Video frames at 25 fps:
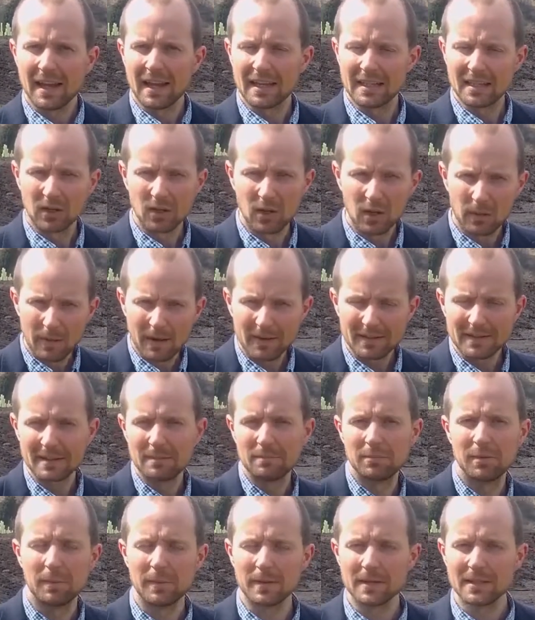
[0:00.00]
It's all about
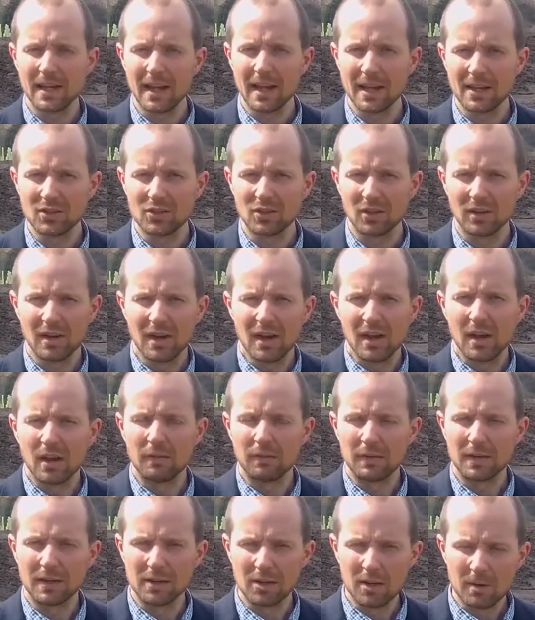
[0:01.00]
implementation
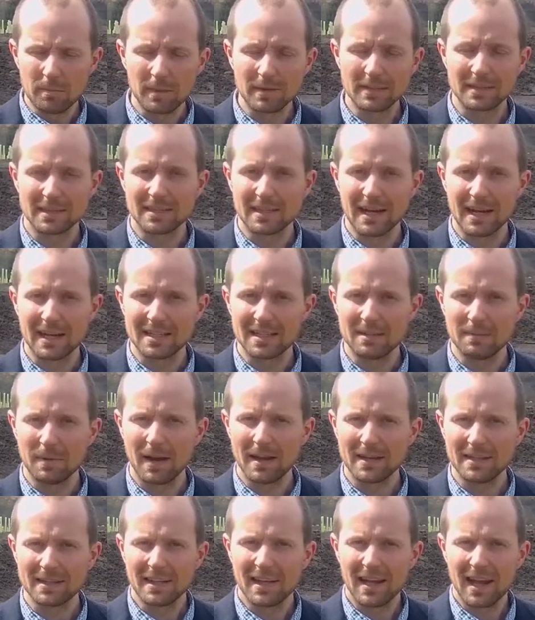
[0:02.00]
of your new business
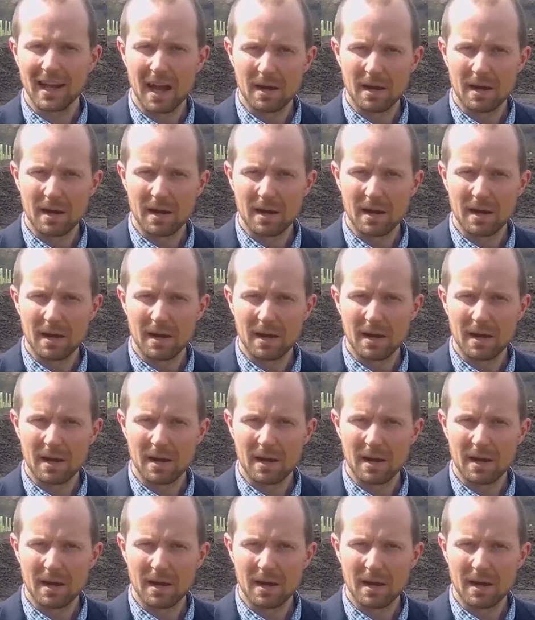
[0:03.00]
database